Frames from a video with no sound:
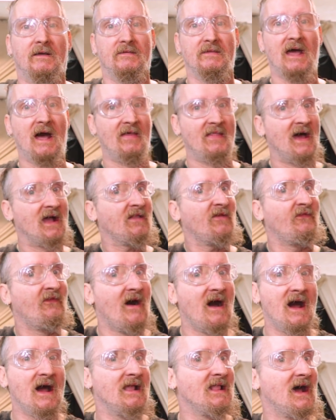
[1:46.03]
Now that's
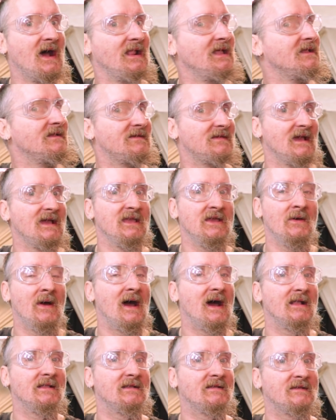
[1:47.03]
fine, I didn't say you
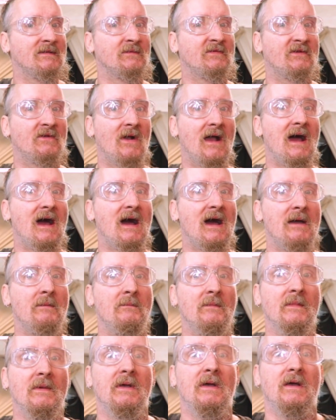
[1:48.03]
had to subscribe,